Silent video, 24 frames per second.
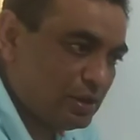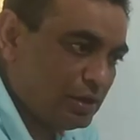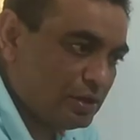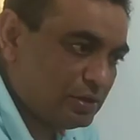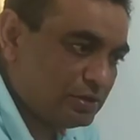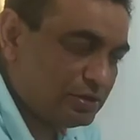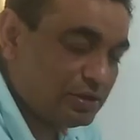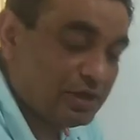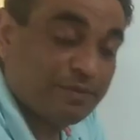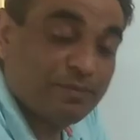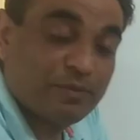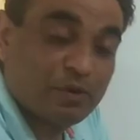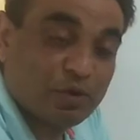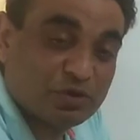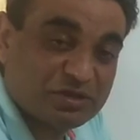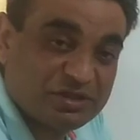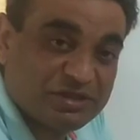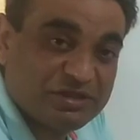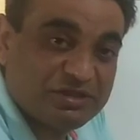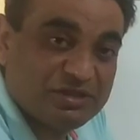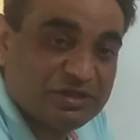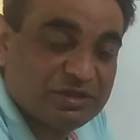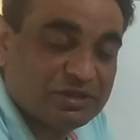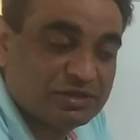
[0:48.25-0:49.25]

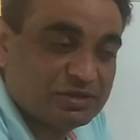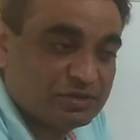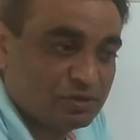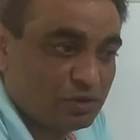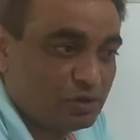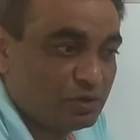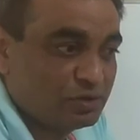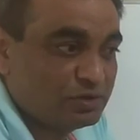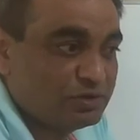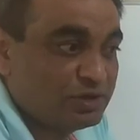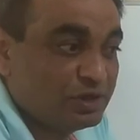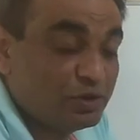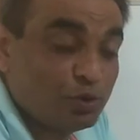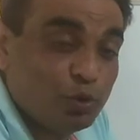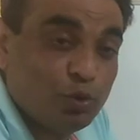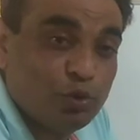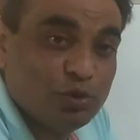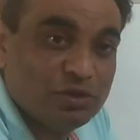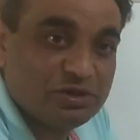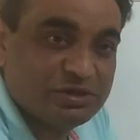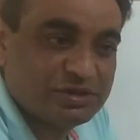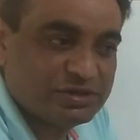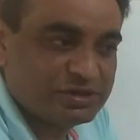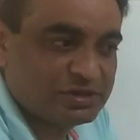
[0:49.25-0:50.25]
procedures or the
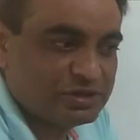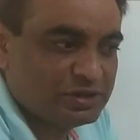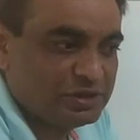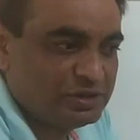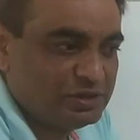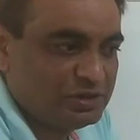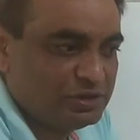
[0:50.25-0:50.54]
rules